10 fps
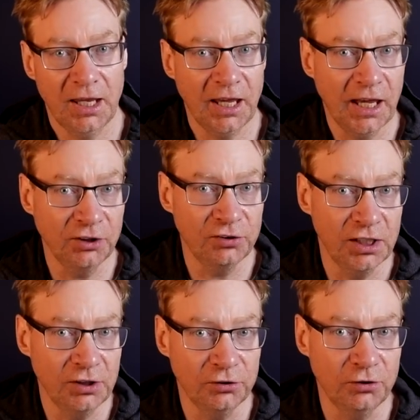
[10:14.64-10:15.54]

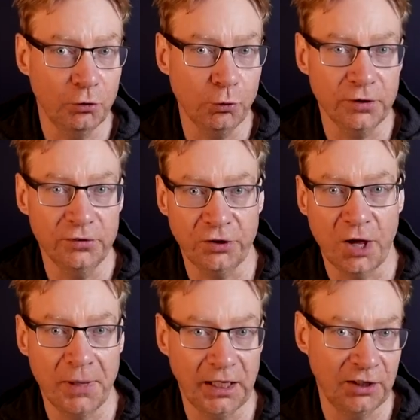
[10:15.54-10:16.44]
Energy should also start
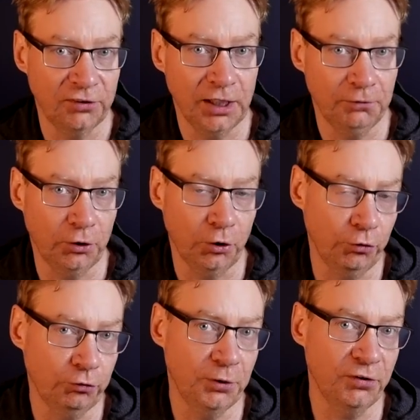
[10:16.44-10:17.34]
making significant
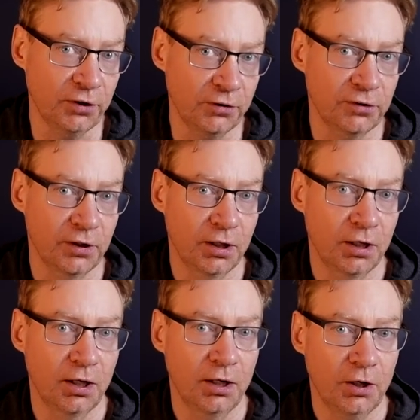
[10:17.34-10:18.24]
contributions.
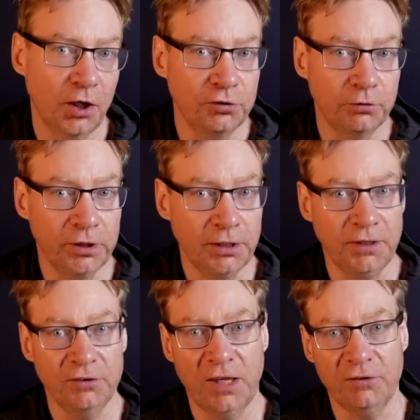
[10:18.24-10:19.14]
And do you really
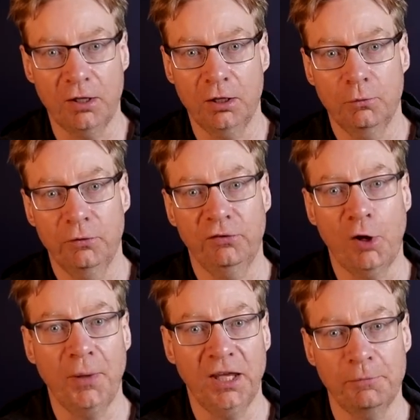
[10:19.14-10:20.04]
think Tesla will
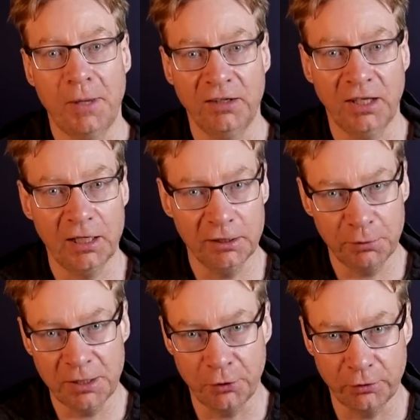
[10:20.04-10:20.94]
stop expanding
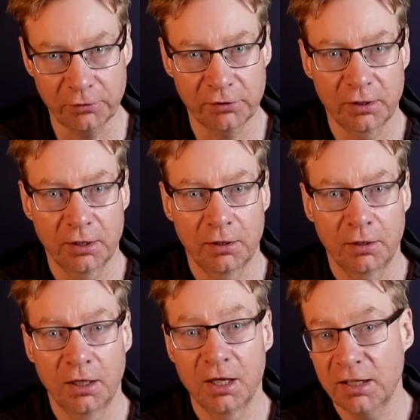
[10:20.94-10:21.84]
LFP models?
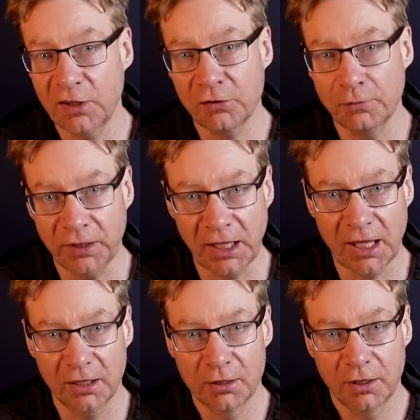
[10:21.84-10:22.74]
Let's not
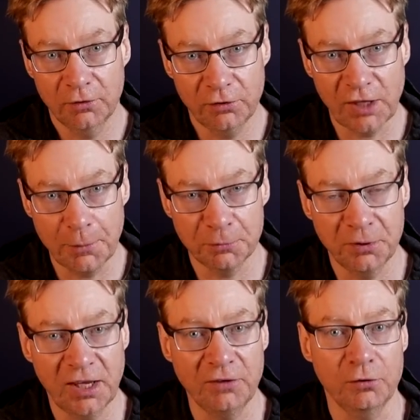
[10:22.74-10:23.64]
forget just how much
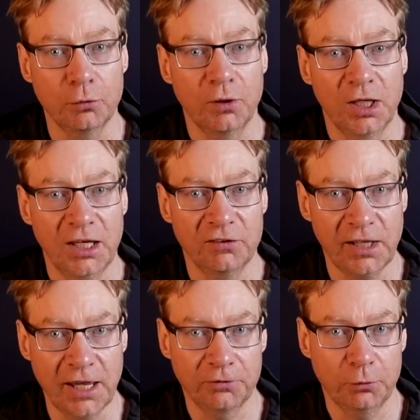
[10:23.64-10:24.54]
potential is
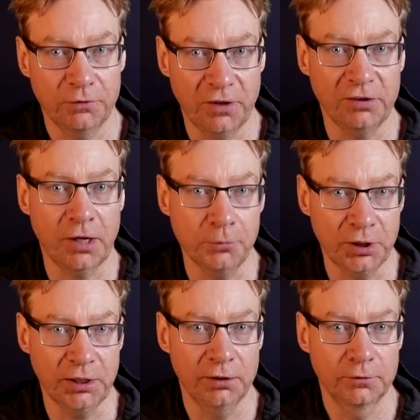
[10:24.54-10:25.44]
left with this
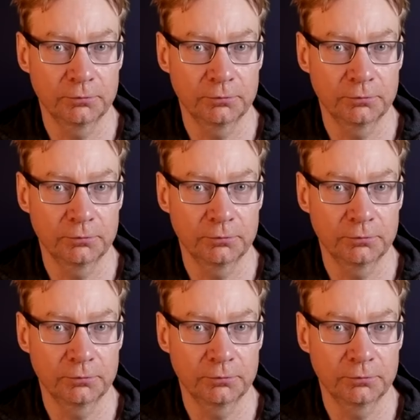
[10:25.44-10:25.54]
company.